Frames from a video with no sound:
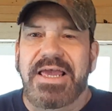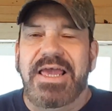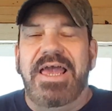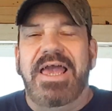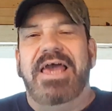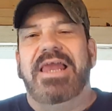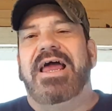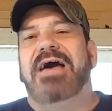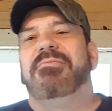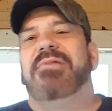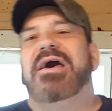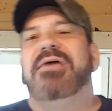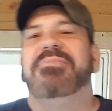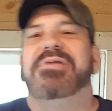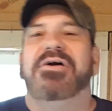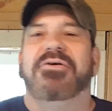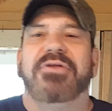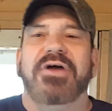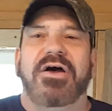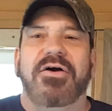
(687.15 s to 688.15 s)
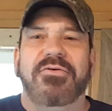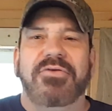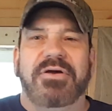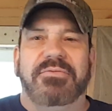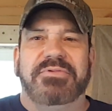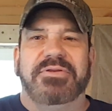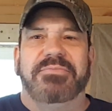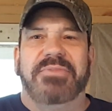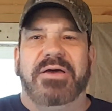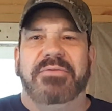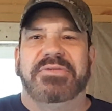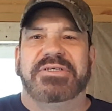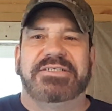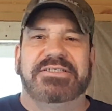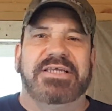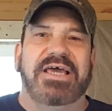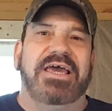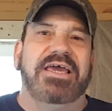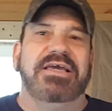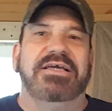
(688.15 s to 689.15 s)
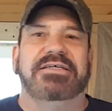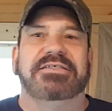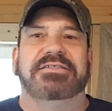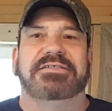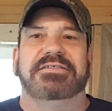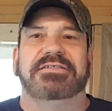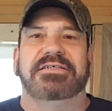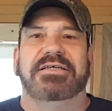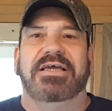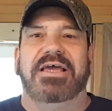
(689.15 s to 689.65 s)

And I might be able to own up to my mistakes